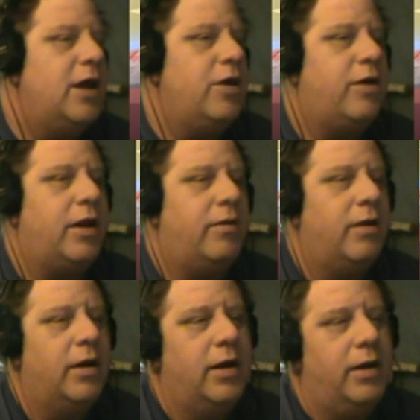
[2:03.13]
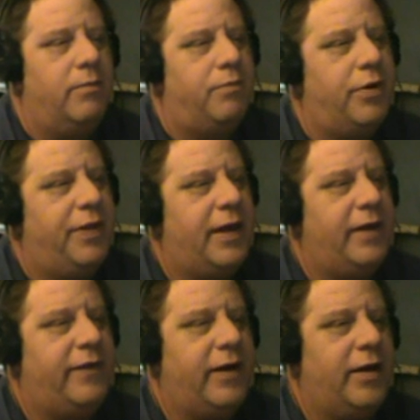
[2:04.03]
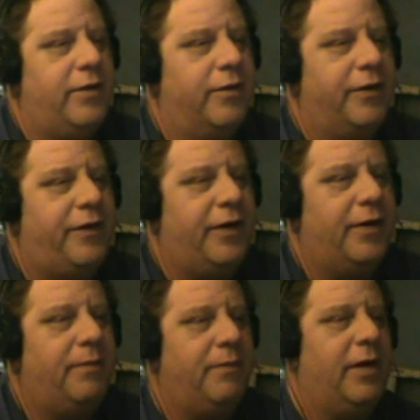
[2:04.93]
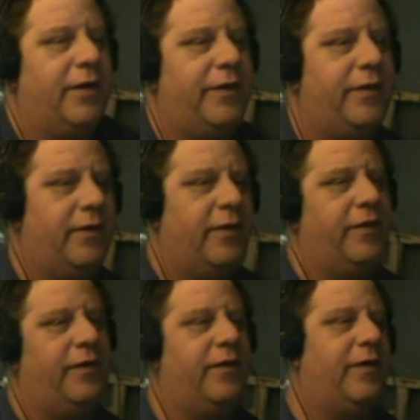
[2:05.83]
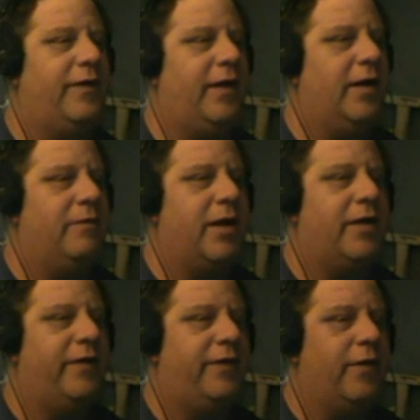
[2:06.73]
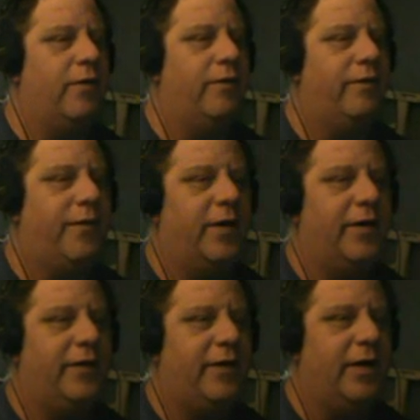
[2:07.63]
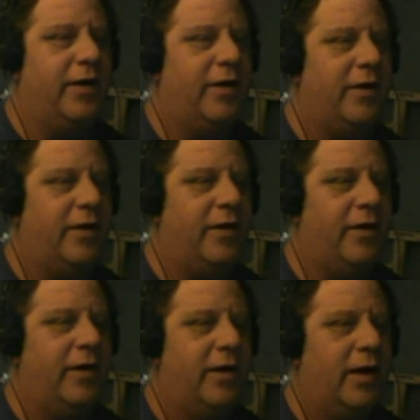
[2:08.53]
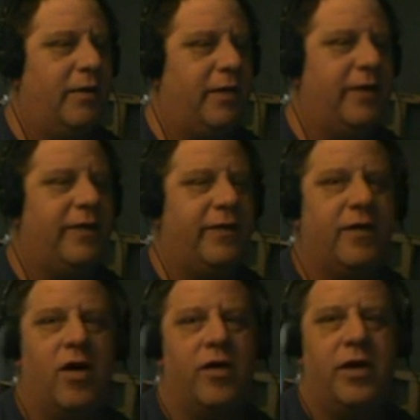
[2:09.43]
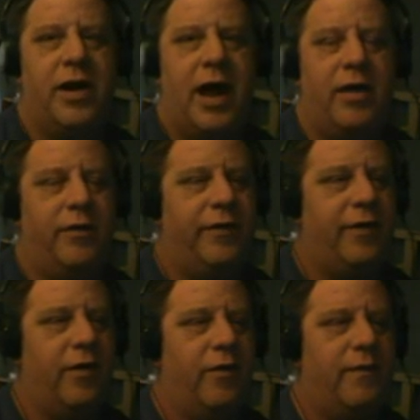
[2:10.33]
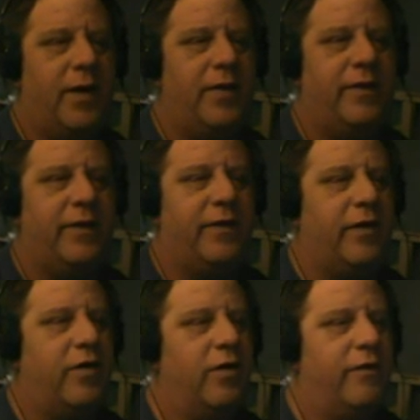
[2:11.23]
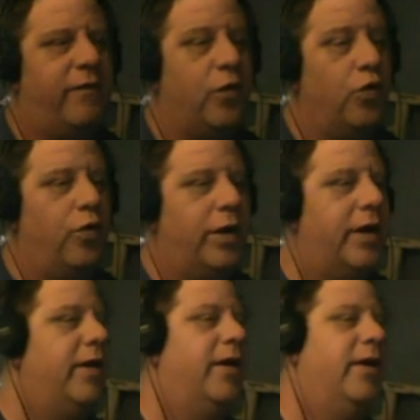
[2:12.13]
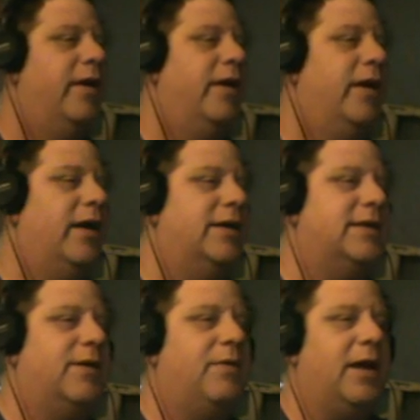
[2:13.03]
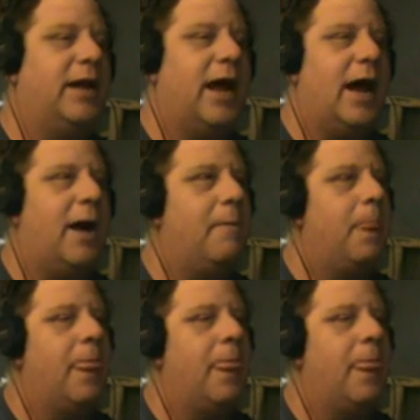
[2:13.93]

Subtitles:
you can put things in your ship. Yes, as you can see, I've got a stone furnace here. And, this is called a nano stove. I use this to cook food and stuff like that.